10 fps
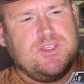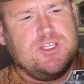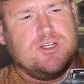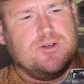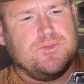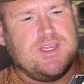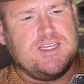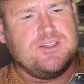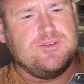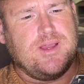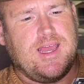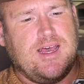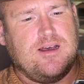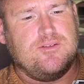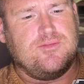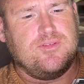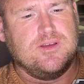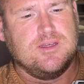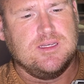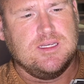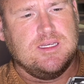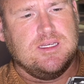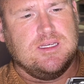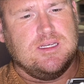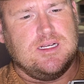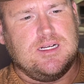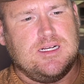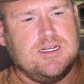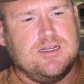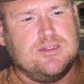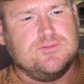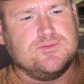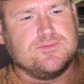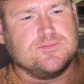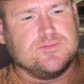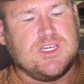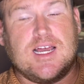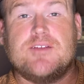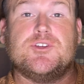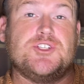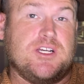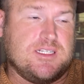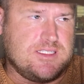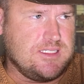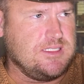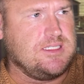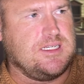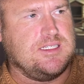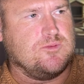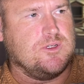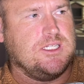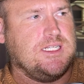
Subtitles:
know, they do have Iver Johnson's as well.